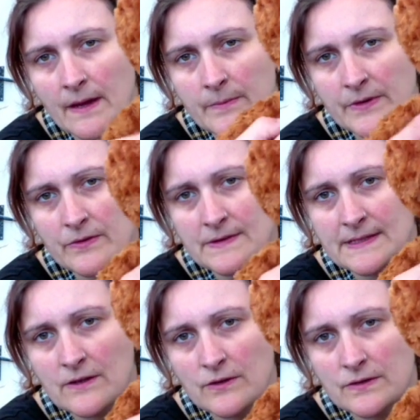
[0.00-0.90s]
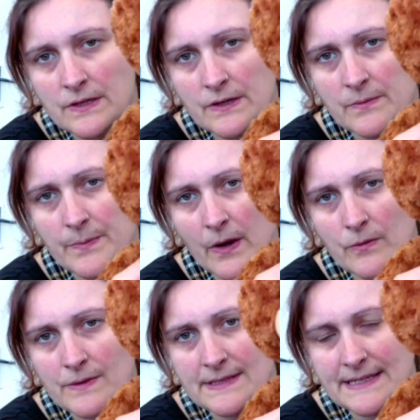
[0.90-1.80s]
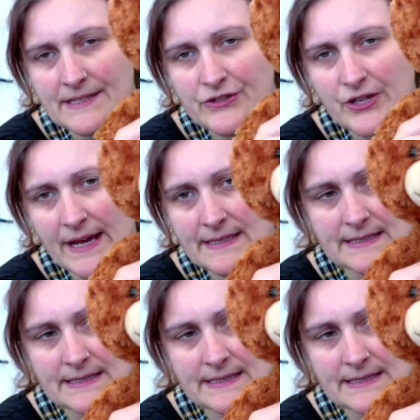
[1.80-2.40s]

Because it's got 2 bolts in his chest